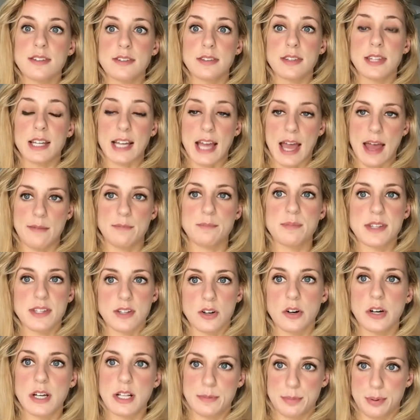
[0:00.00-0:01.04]
the campus
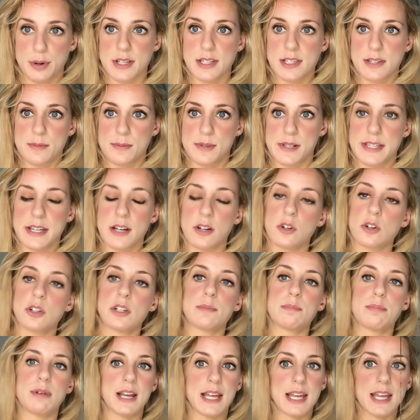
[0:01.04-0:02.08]
oil principles are going
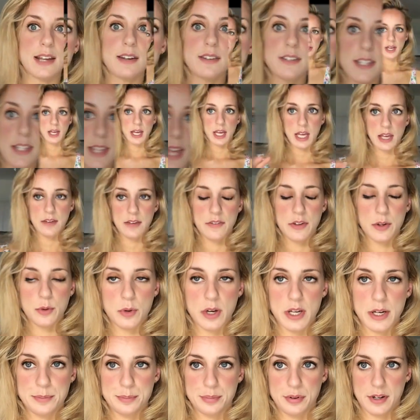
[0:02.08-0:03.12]
to play into that. If you
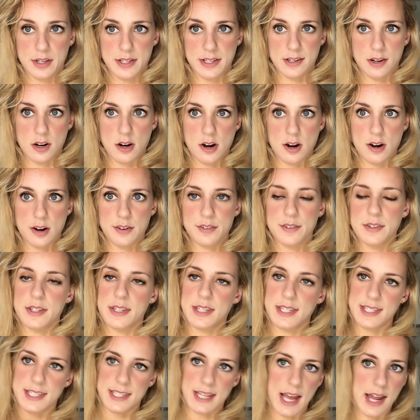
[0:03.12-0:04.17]
want to preserve
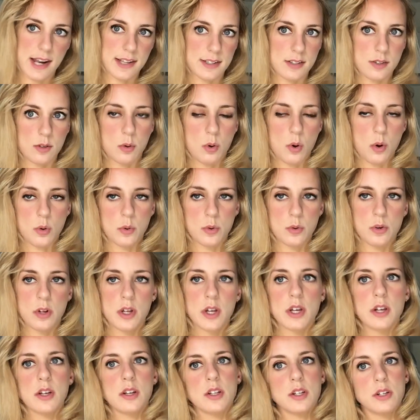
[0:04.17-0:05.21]
the status quo,
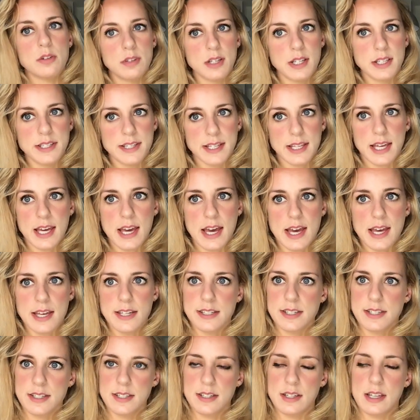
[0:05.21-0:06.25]
you need to
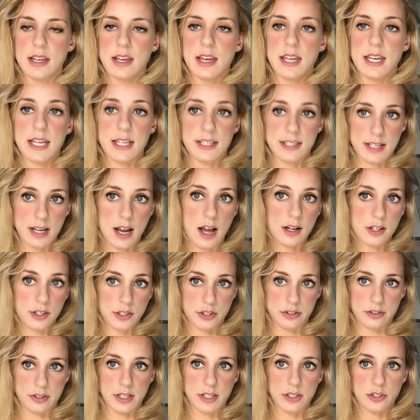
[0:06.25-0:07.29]
get an
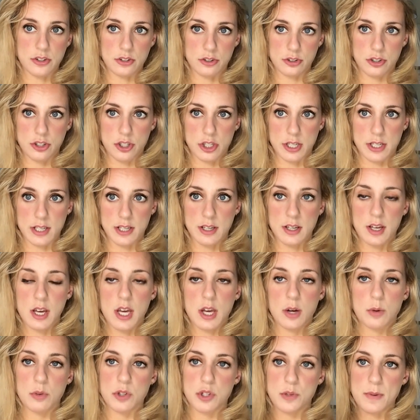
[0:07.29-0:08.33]
interlocutory injunction,
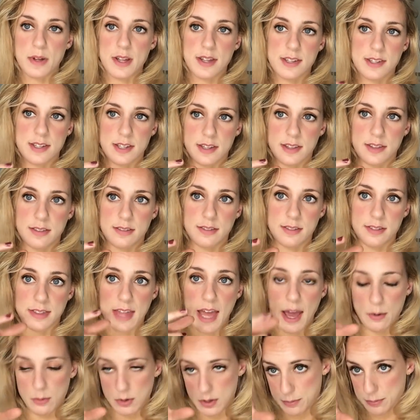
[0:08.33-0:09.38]
which means
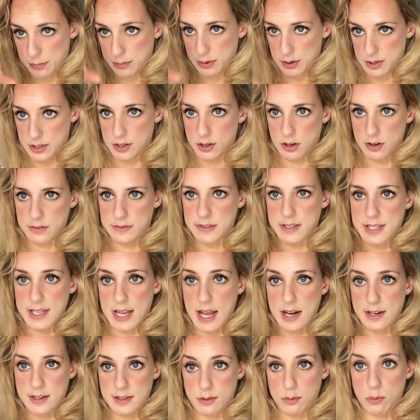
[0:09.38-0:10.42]
that will preserve the
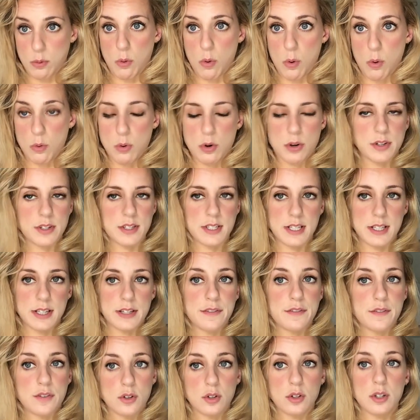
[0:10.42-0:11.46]
status quo until the
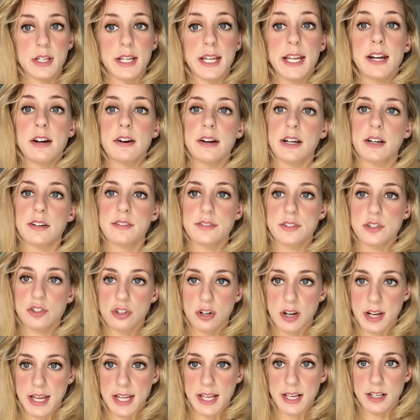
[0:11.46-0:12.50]
full hearing of the
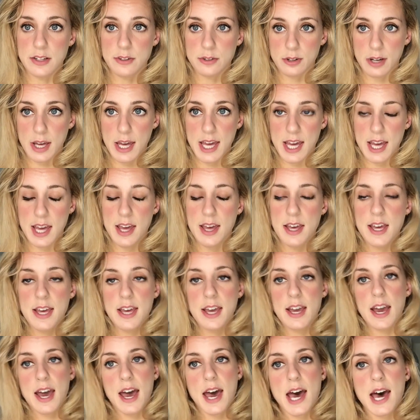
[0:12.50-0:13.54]
trial, okay?
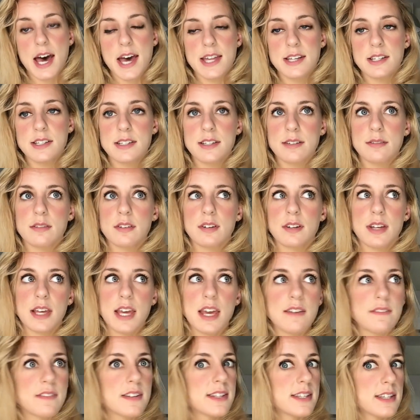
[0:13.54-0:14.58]
And
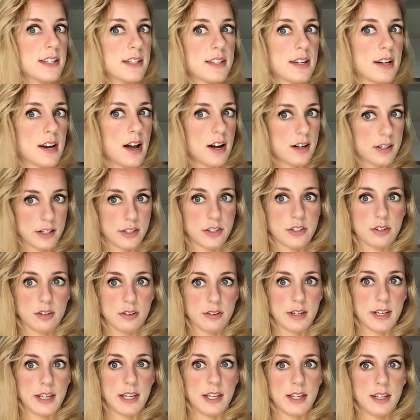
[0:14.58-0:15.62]
if it's
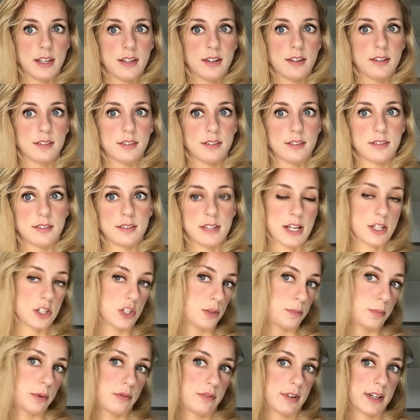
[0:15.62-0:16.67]
interlocutory, that
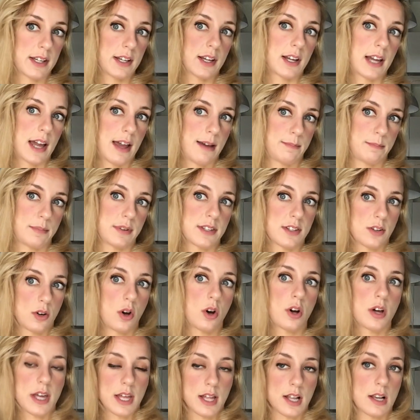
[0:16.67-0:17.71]
should be ringing campus
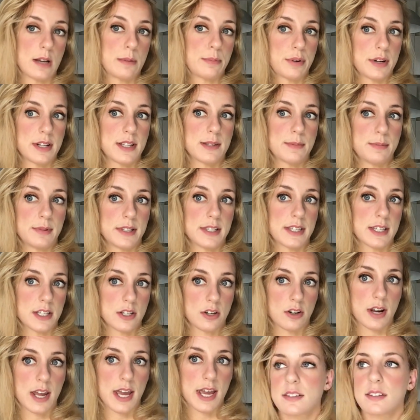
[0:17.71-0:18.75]
oil principles in
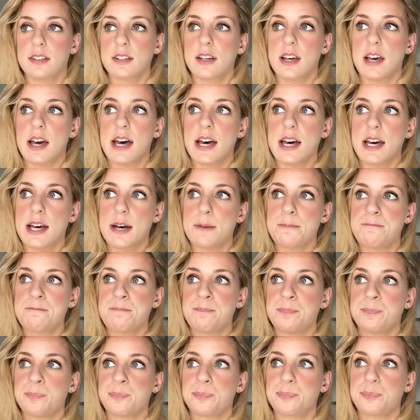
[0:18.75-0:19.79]
your head.
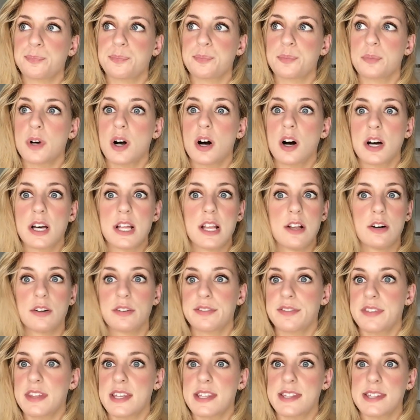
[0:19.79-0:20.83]
I
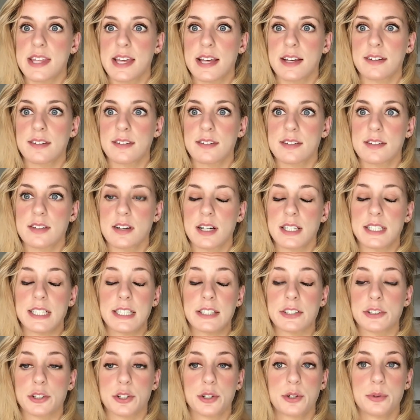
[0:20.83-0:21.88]
love these things. I think
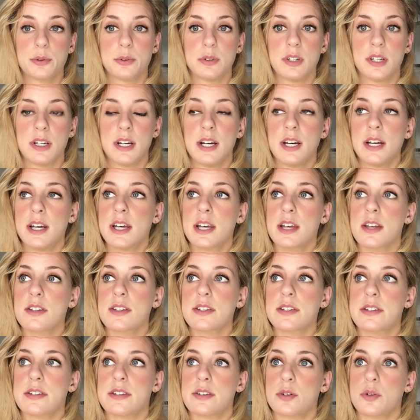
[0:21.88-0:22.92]
they're cool.
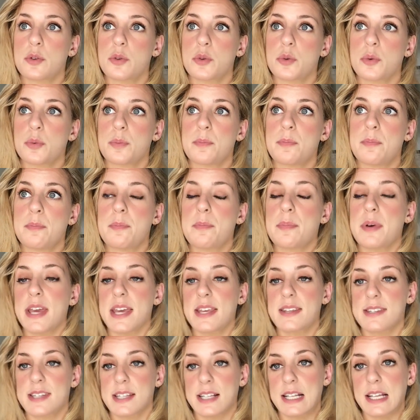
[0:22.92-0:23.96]
So
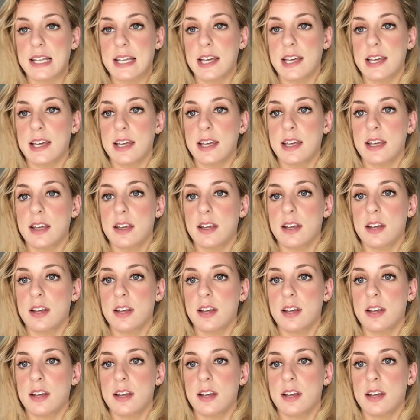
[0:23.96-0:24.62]
basically,